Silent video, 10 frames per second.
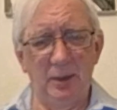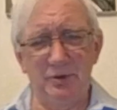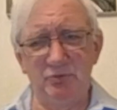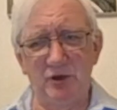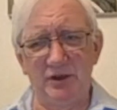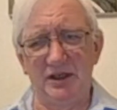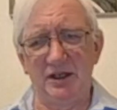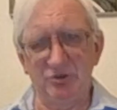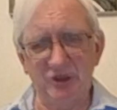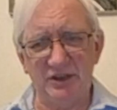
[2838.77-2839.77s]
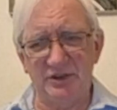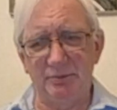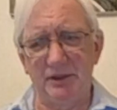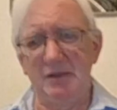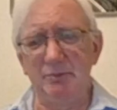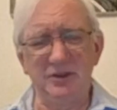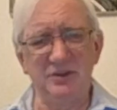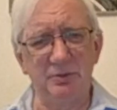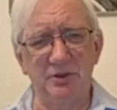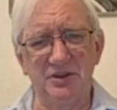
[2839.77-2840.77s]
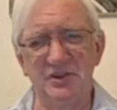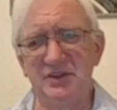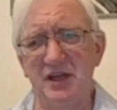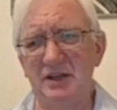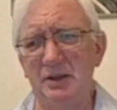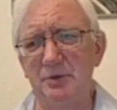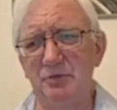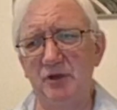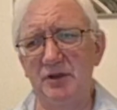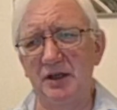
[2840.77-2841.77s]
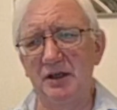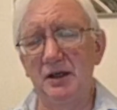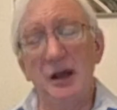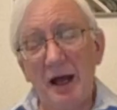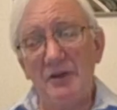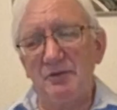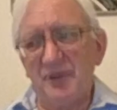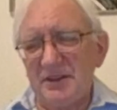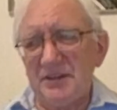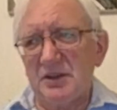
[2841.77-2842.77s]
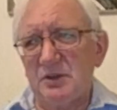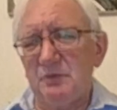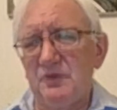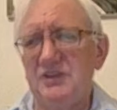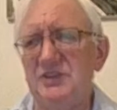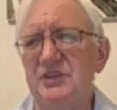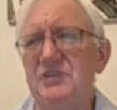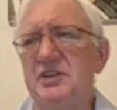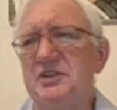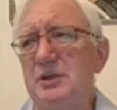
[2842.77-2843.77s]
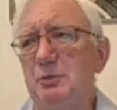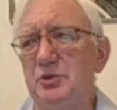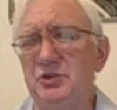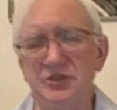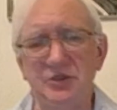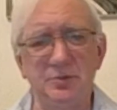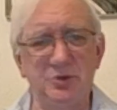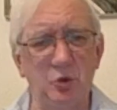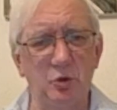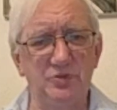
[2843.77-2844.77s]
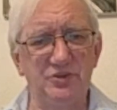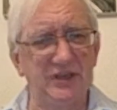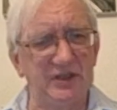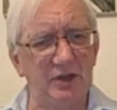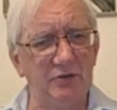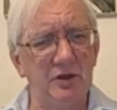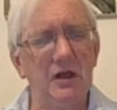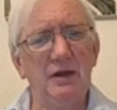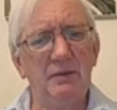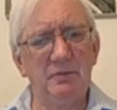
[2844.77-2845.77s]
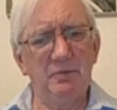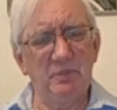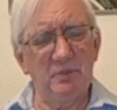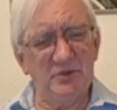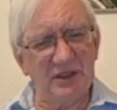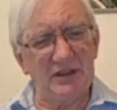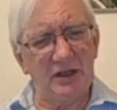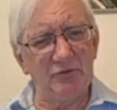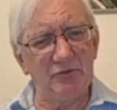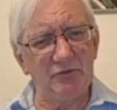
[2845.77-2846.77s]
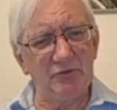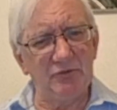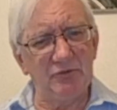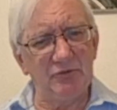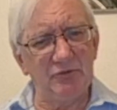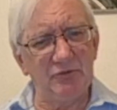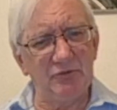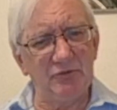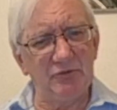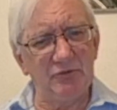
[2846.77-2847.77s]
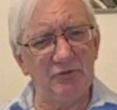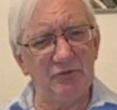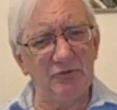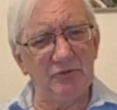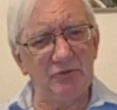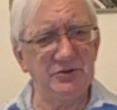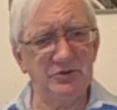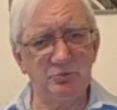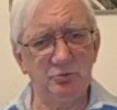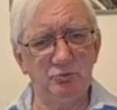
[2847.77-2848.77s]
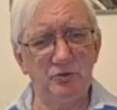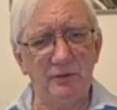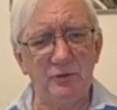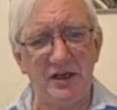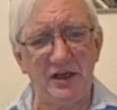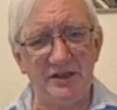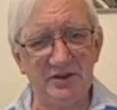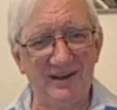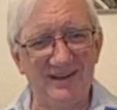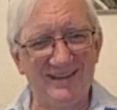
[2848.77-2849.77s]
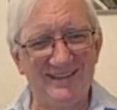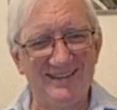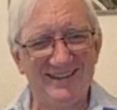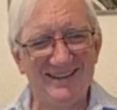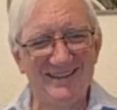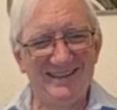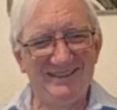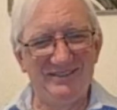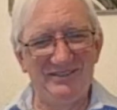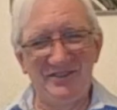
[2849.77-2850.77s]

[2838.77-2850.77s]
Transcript: up and running. It creeps a bit, but it's mostly stayed up and running. And this is a city which has absorbed 700,000 refugees. The